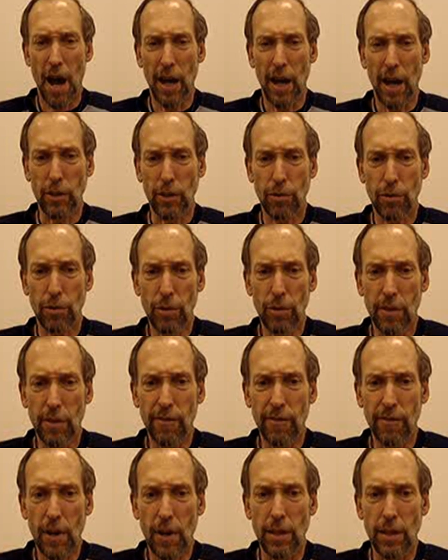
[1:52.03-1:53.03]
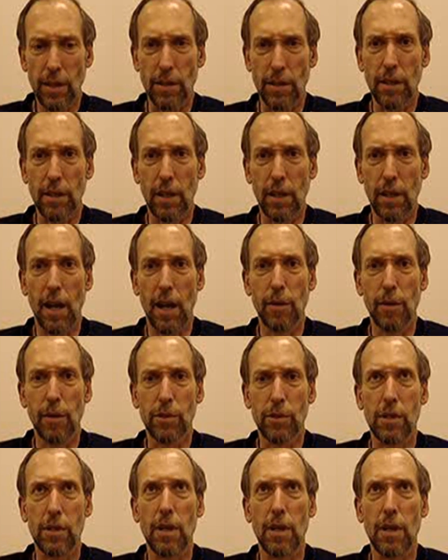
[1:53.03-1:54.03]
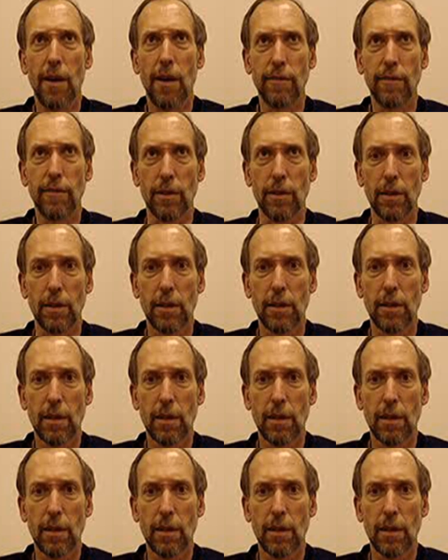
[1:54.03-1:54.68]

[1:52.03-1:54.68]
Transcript: I truly felt that I was in heaven.